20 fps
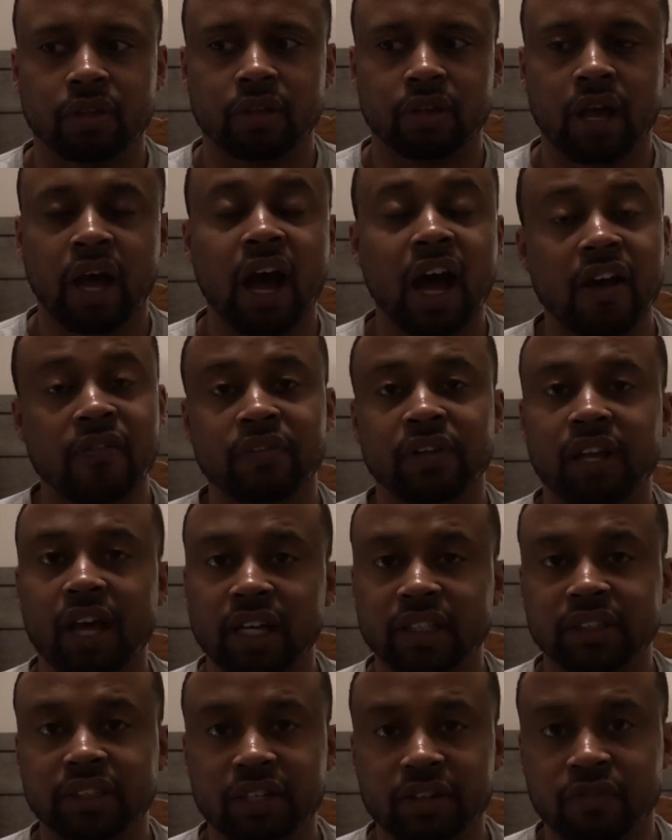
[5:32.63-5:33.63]
high
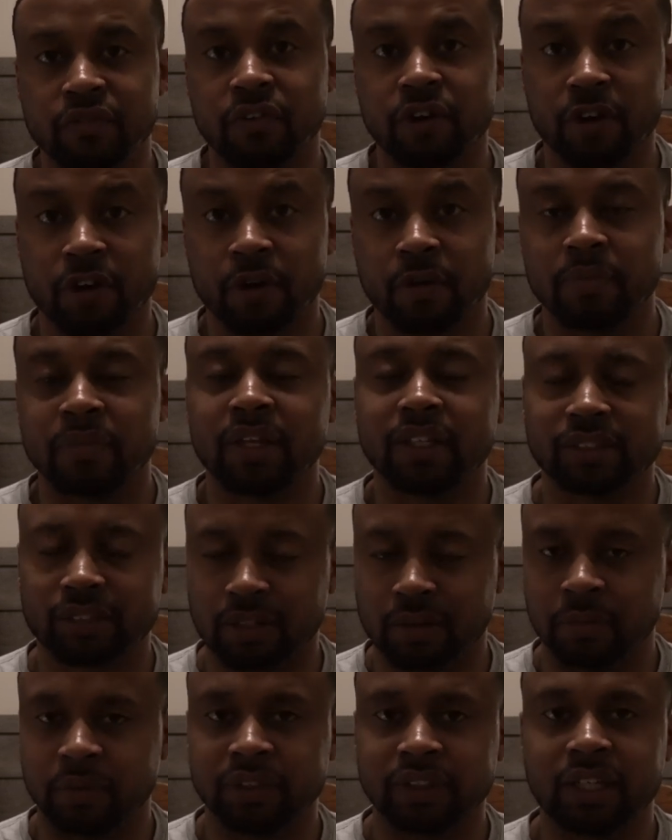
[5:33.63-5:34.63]
velocity firm, that's
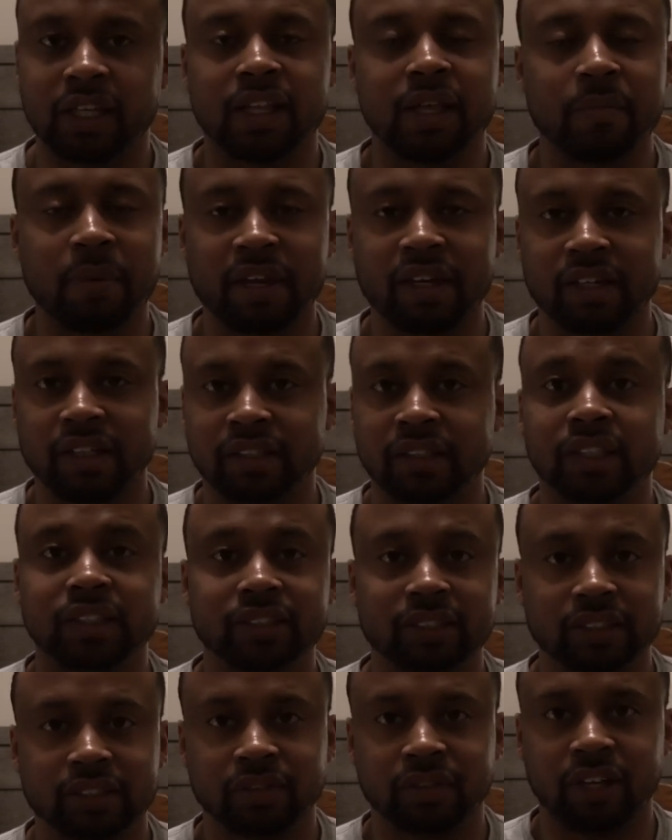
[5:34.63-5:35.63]
what I'm gonna say, they make
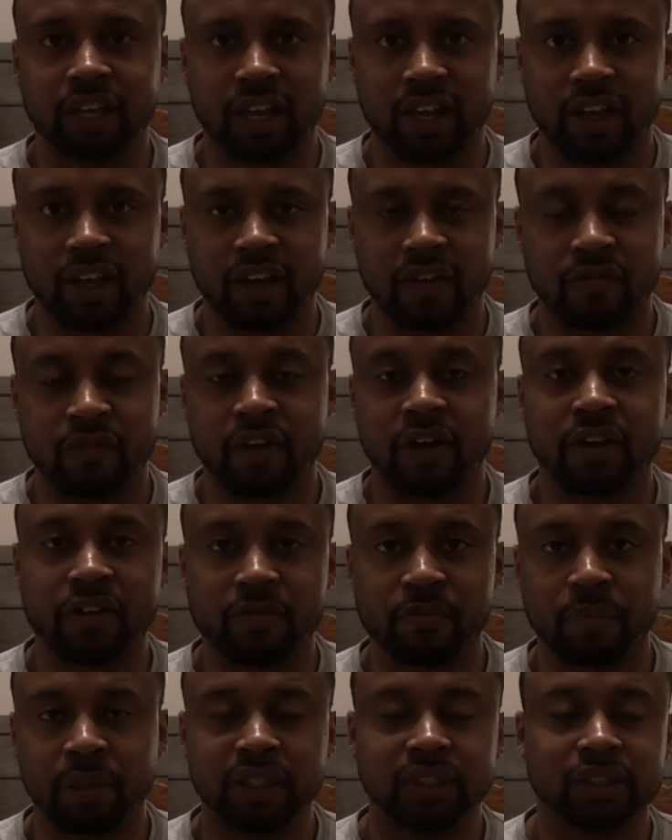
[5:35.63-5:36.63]
decisions at a very
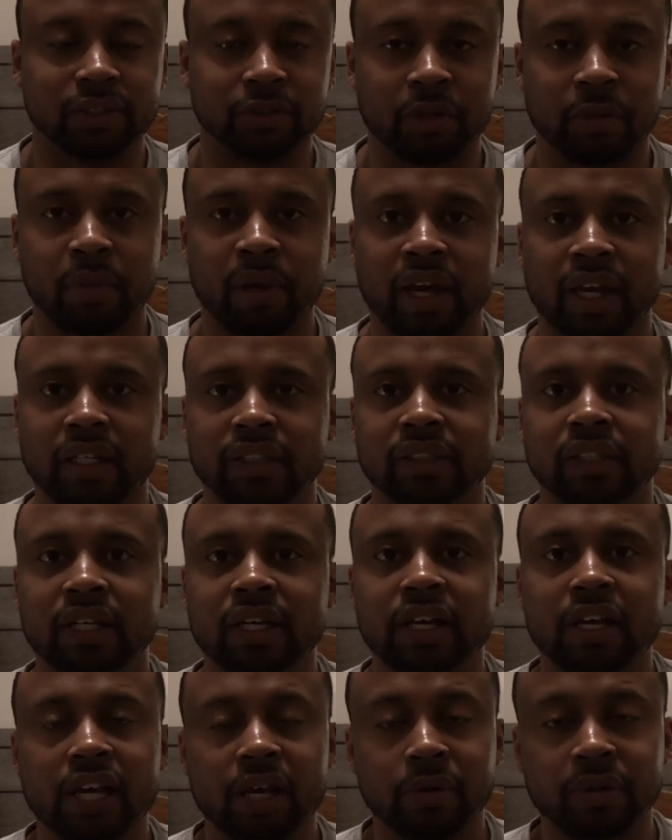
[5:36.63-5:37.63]
blistering pace.
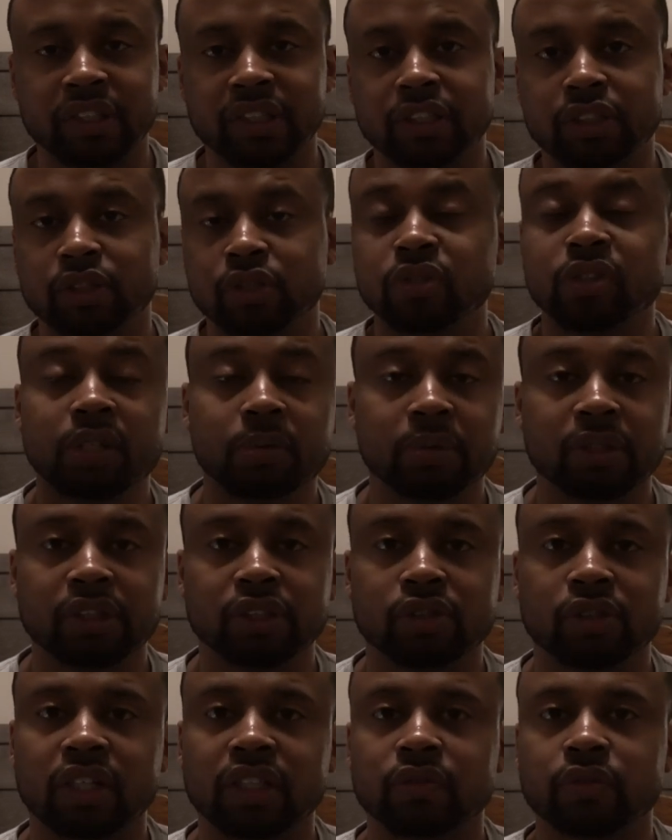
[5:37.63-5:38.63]
It was extremely
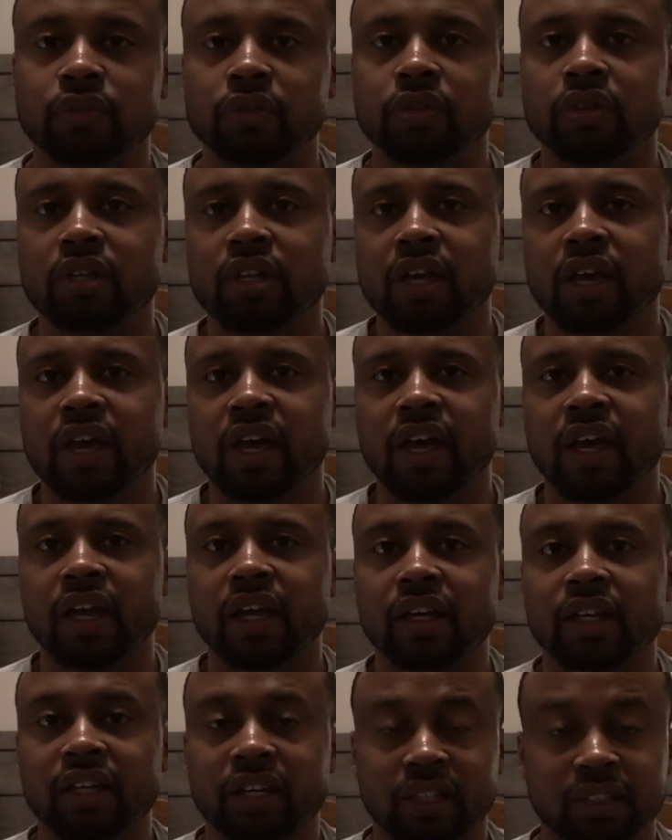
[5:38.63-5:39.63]
stressful,
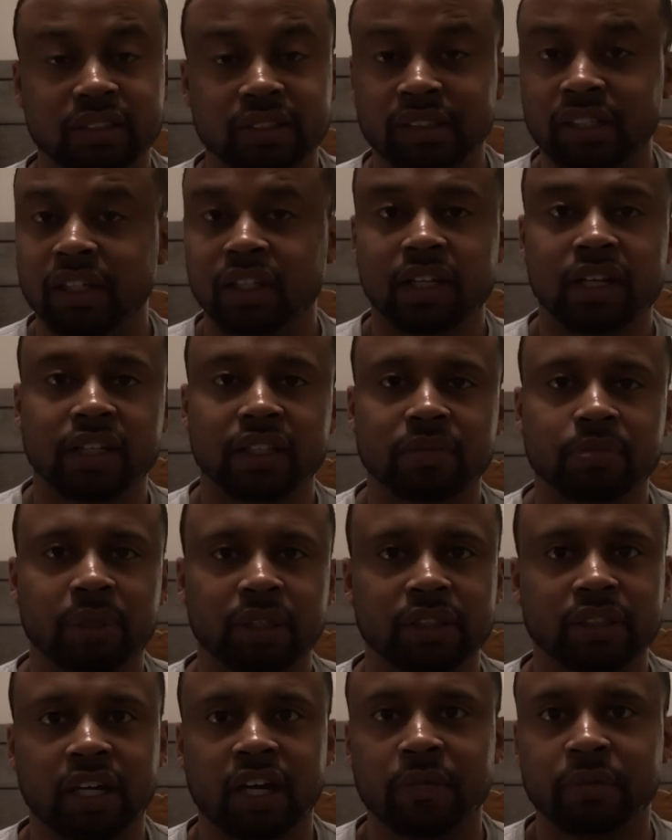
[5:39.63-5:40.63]
and it still is. My
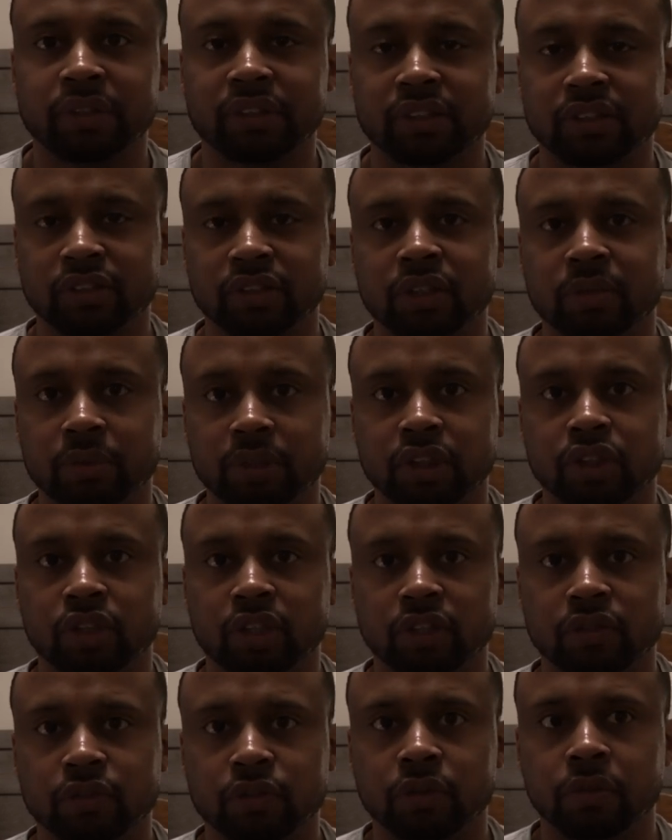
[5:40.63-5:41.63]
job is extremely
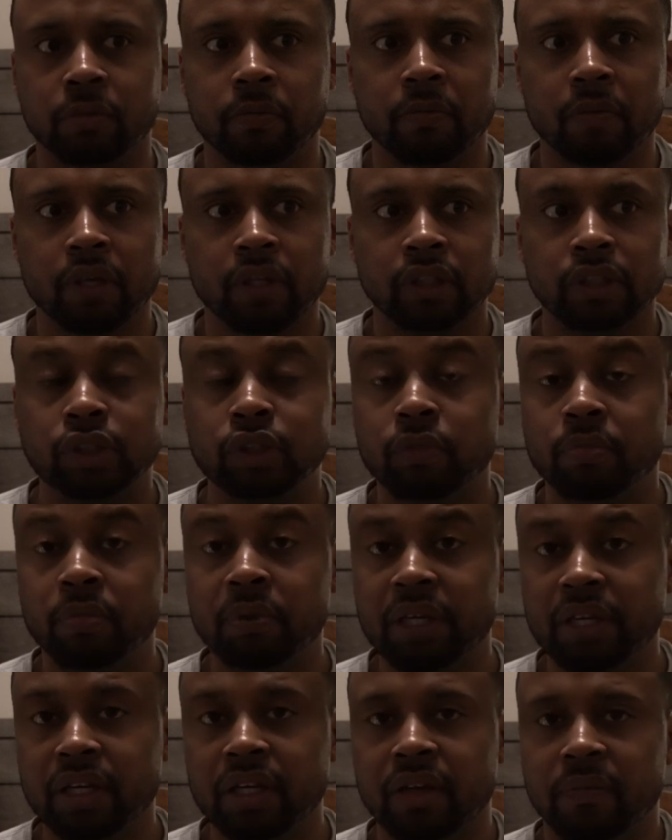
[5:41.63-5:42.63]
stressful to
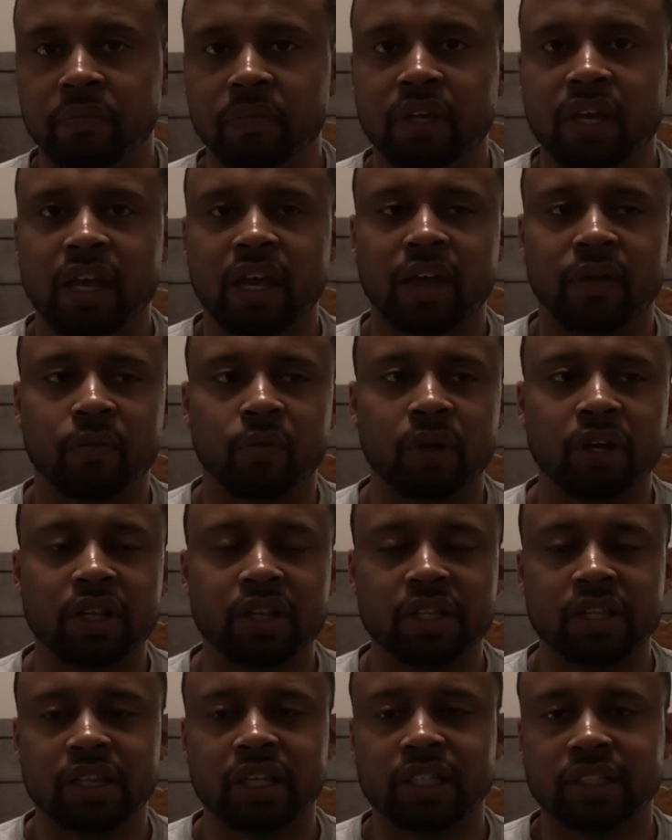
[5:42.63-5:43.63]
me, and one of
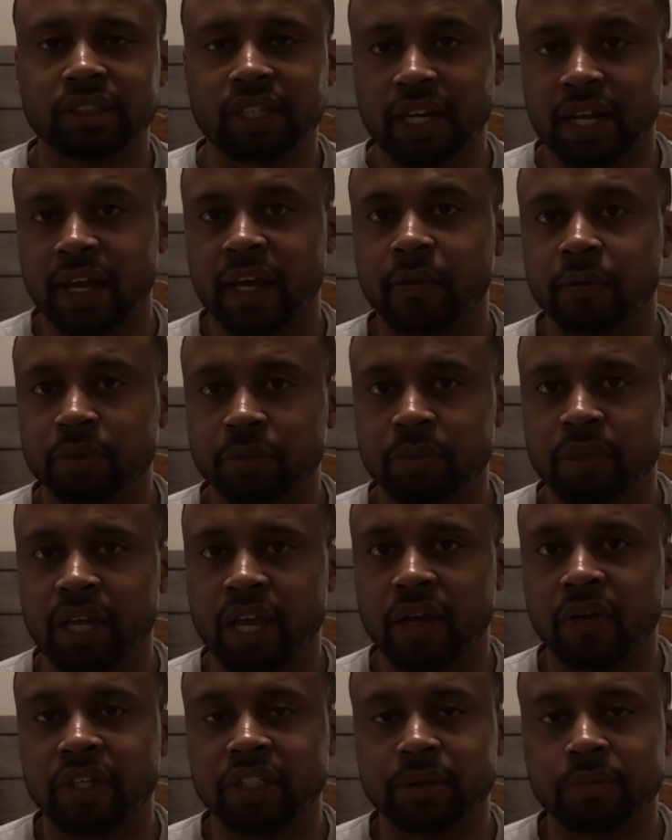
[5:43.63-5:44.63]
the things that helps me
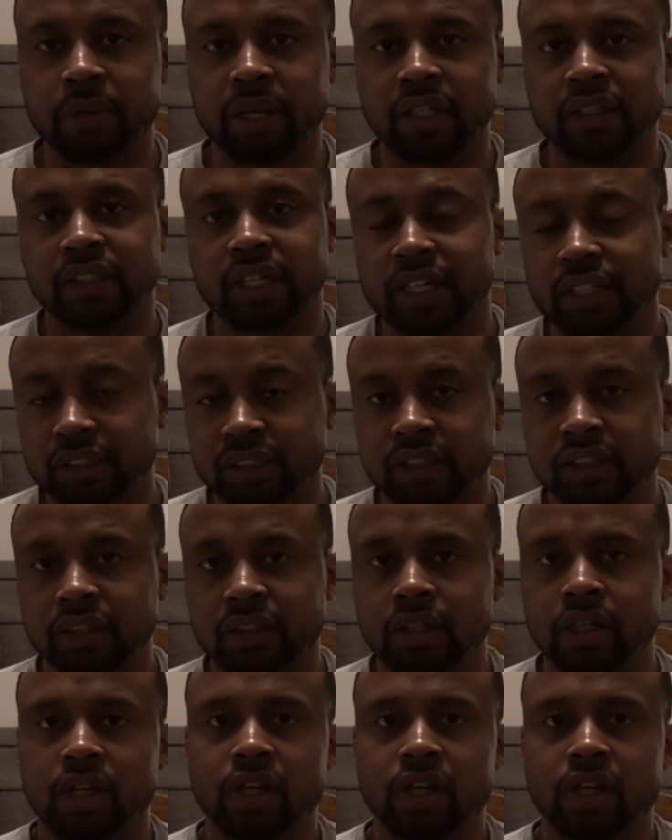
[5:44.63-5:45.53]
out is meditation.